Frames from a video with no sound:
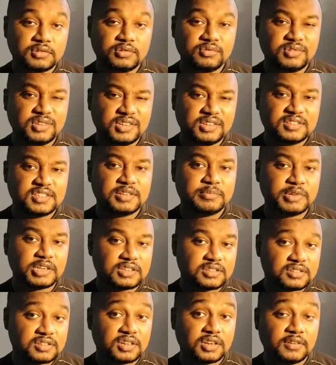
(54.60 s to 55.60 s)
You need some
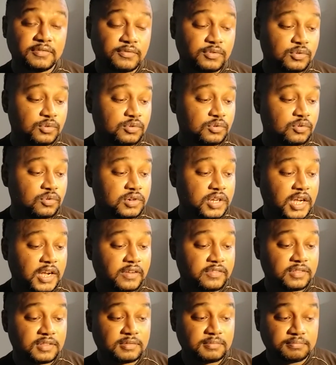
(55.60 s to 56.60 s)
extra if you don't
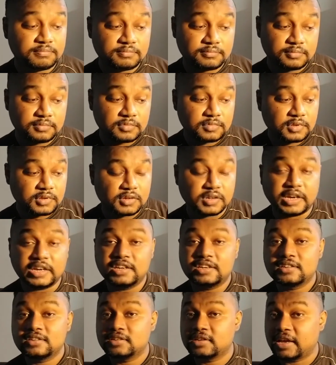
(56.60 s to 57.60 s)
have the
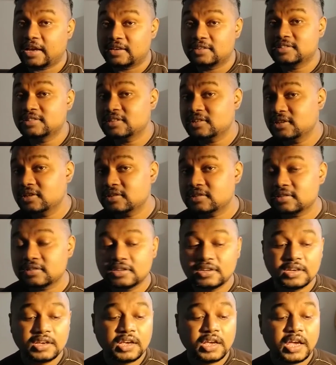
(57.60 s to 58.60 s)
right accessories,
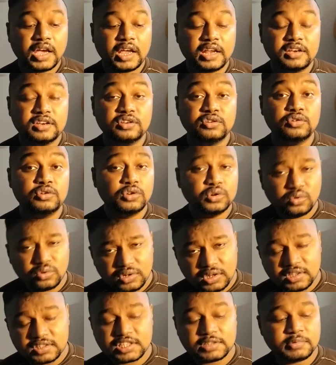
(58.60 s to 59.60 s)
and you don't
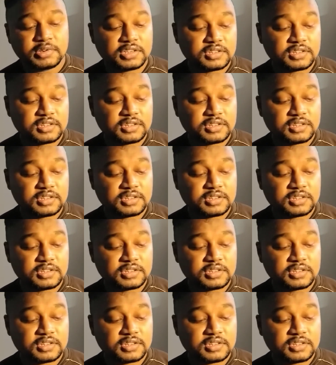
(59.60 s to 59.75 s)
need some